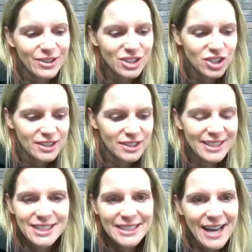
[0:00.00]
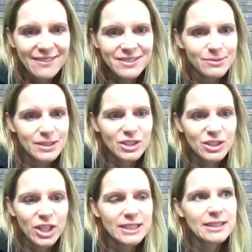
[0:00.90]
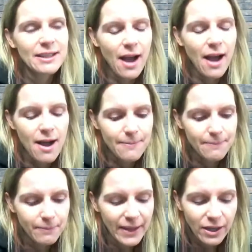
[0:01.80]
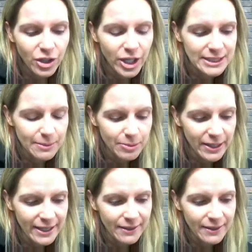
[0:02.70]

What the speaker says: it's just, and it doesn't have to be crazy, like a crazy plan.